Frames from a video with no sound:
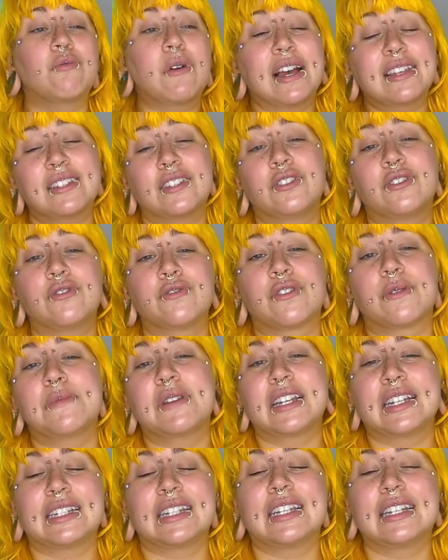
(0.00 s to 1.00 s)
Residue from
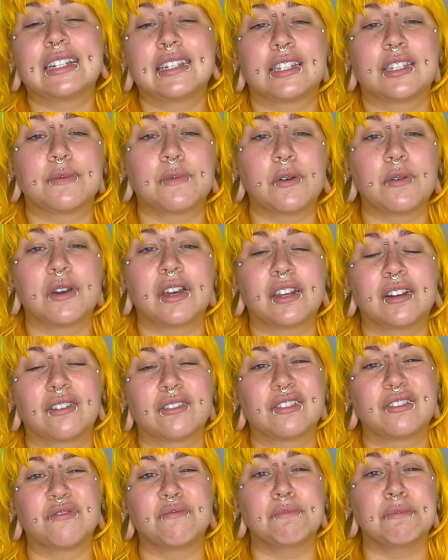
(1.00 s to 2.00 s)
nicotine and smoke can
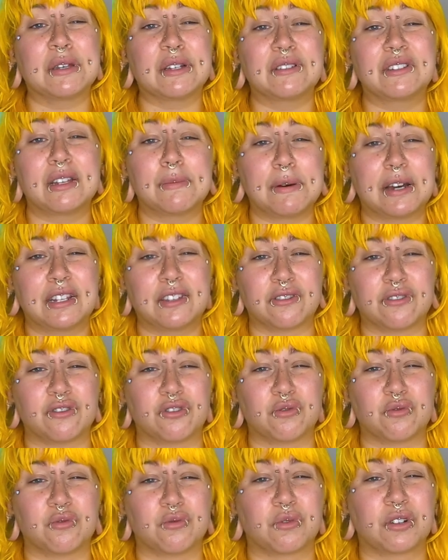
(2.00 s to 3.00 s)
also build up on your
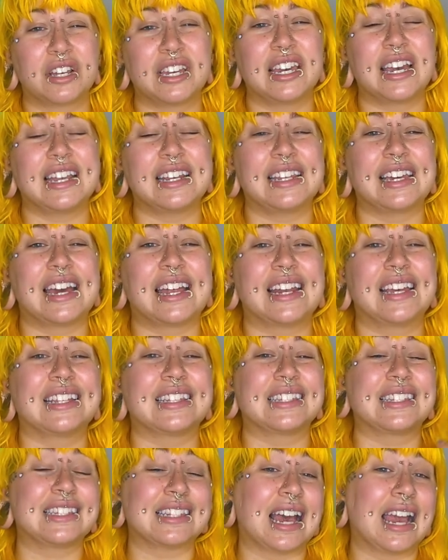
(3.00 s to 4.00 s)
jewelry and get
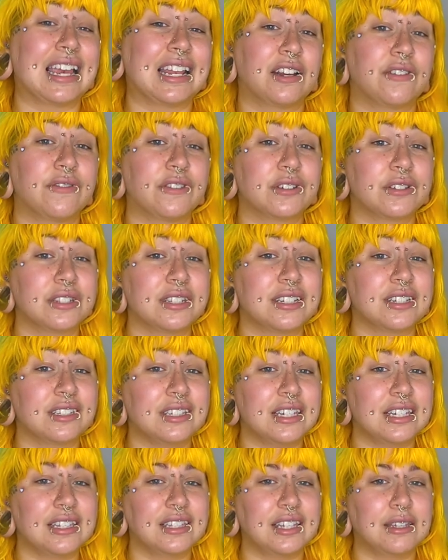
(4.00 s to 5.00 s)
inside of your still
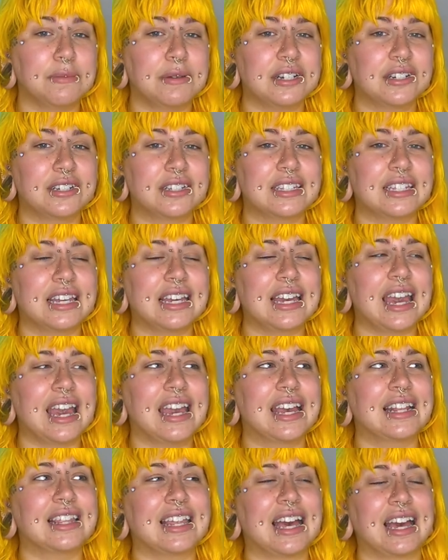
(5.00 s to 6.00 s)
healing piercing,
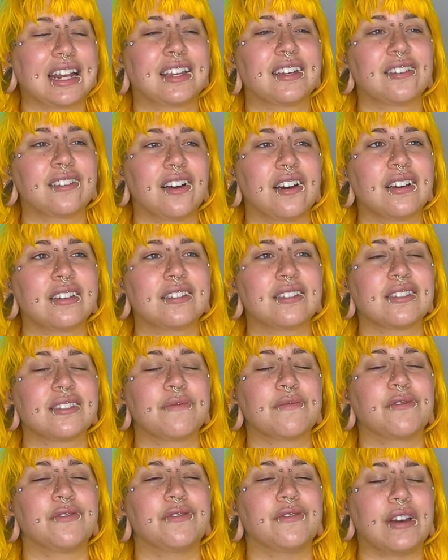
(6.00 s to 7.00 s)
and that can cause
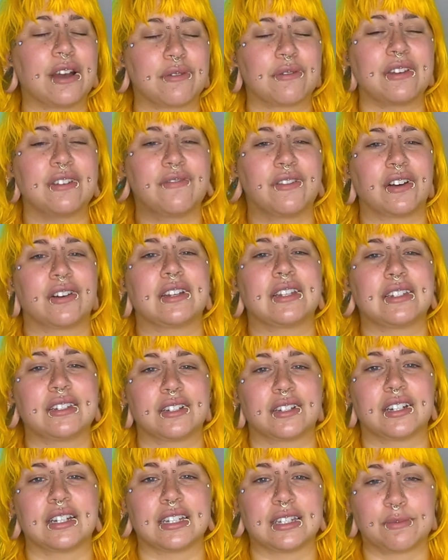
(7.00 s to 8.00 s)
some very, very
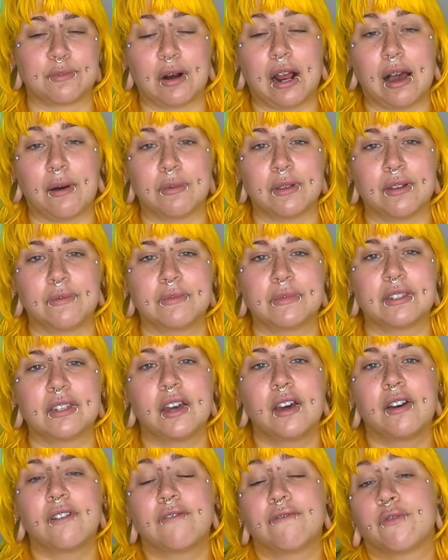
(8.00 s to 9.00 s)
serious problems
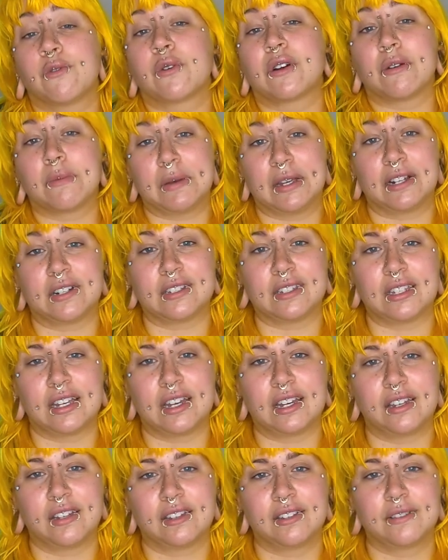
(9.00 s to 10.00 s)
for a
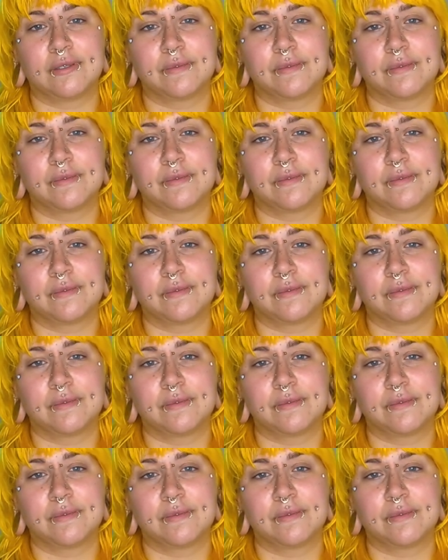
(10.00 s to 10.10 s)
piercing